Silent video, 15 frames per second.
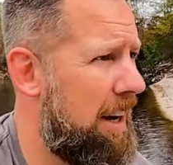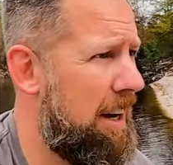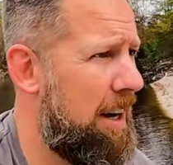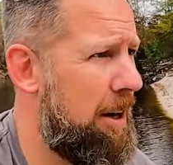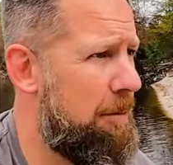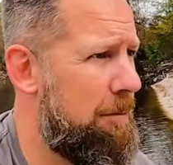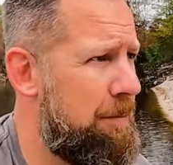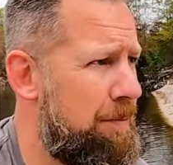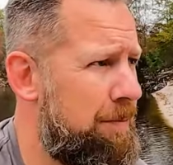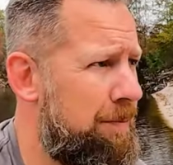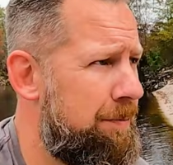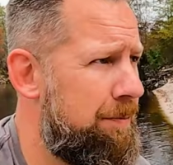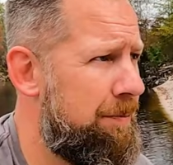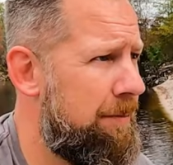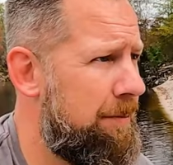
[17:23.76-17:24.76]

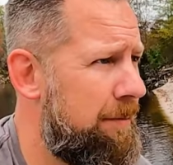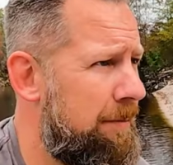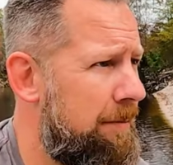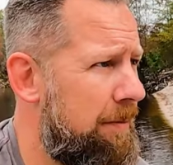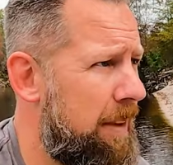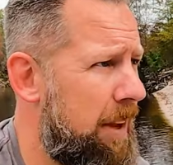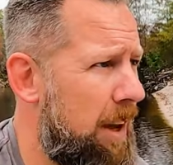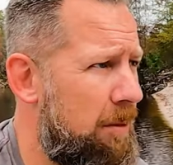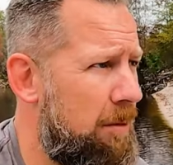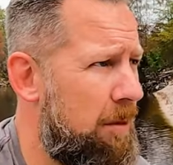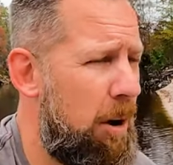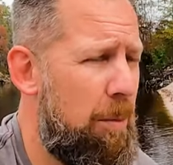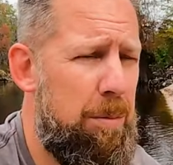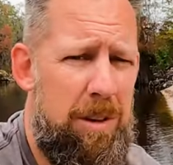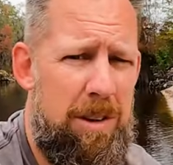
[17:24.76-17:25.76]

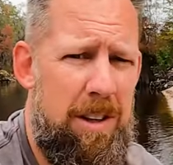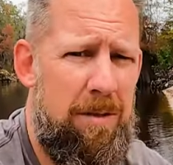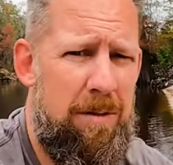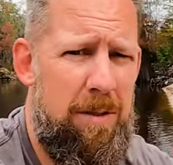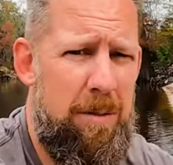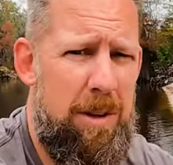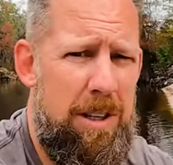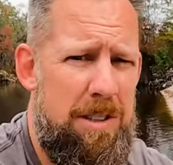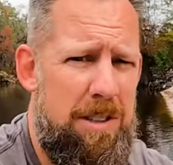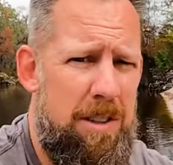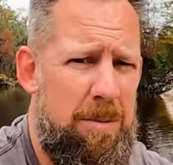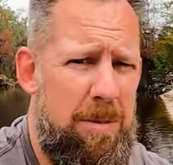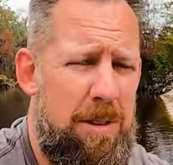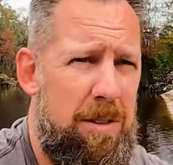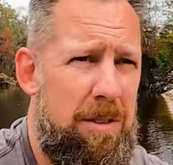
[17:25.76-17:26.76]
I'll put the information
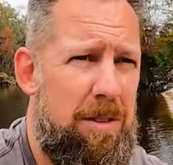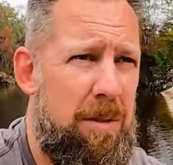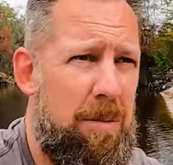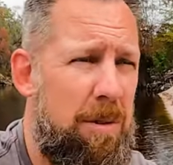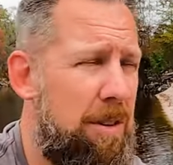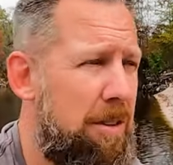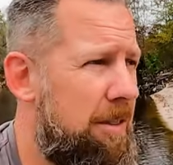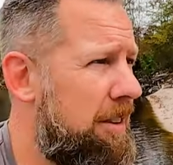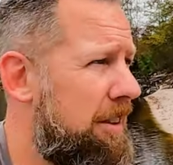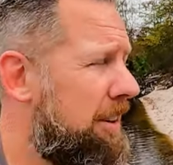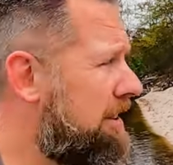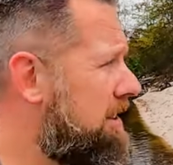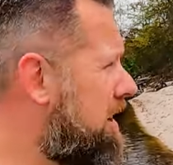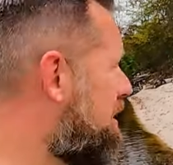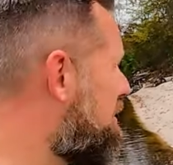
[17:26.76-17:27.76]
up here somewhere so you
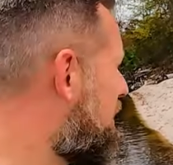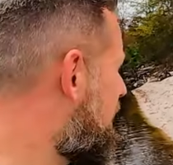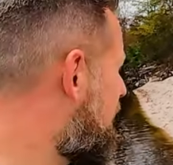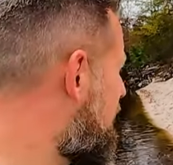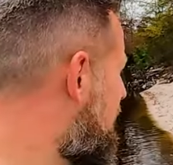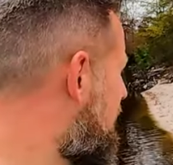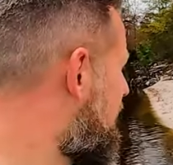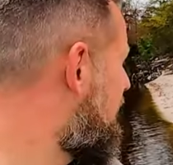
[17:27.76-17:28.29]
can check them out.